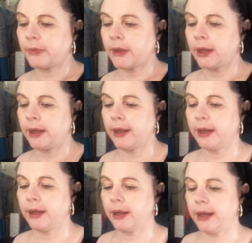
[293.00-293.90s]

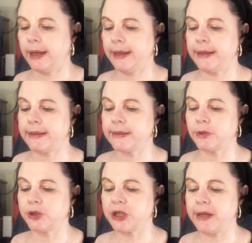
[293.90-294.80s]
It is
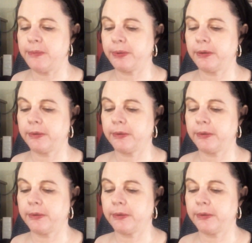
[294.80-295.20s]
not cheap,